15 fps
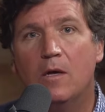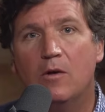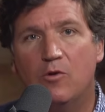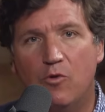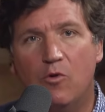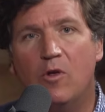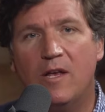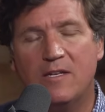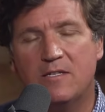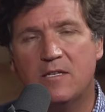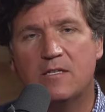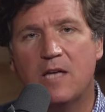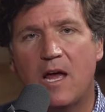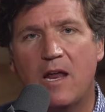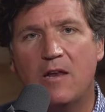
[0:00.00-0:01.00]
Google has
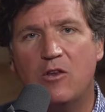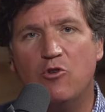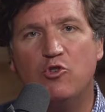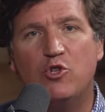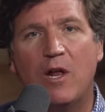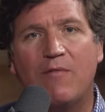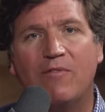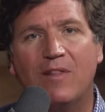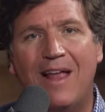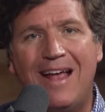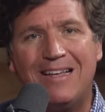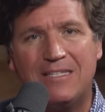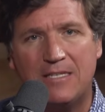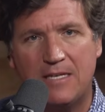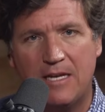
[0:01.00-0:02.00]
decided you should have
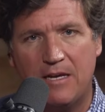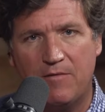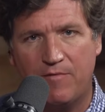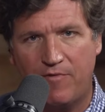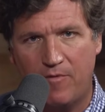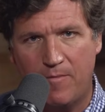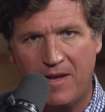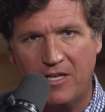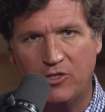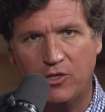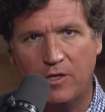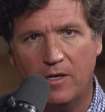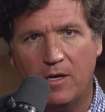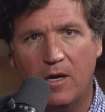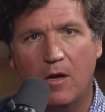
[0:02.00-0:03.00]
less
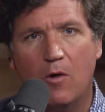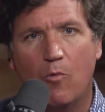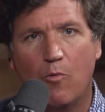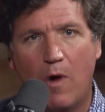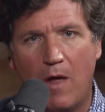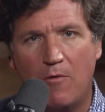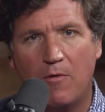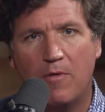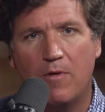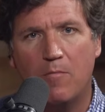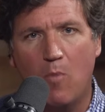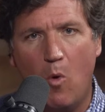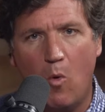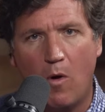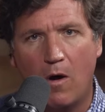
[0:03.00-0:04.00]
information rather than
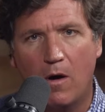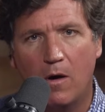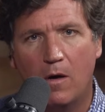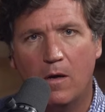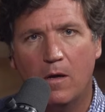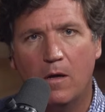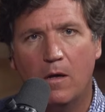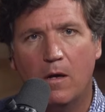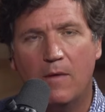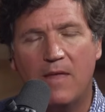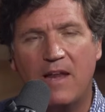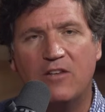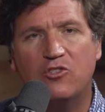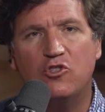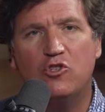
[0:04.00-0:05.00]
more. And
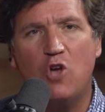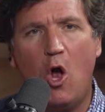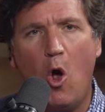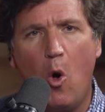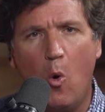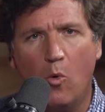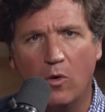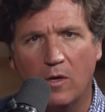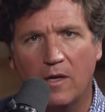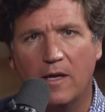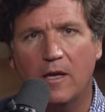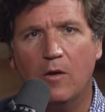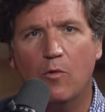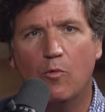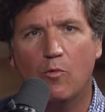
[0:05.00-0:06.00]
that is
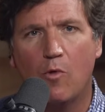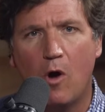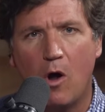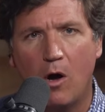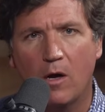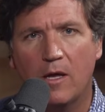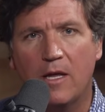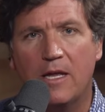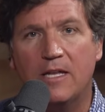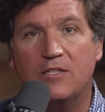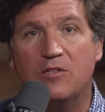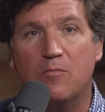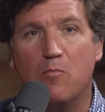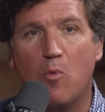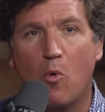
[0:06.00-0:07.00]
totally wrong.
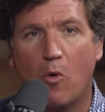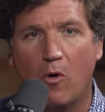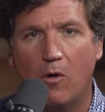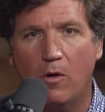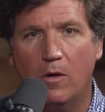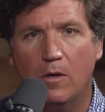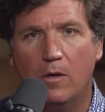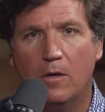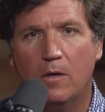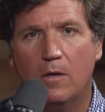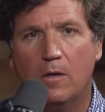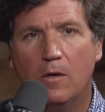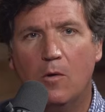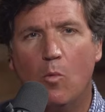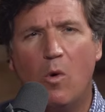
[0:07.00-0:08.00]
It's immoral.
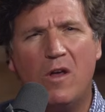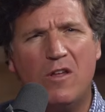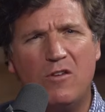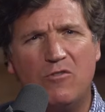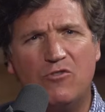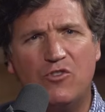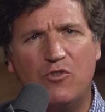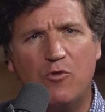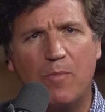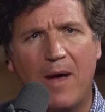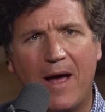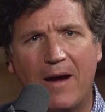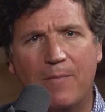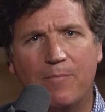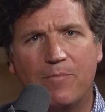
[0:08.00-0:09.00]
What can you do
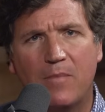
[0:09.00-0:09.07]
about it?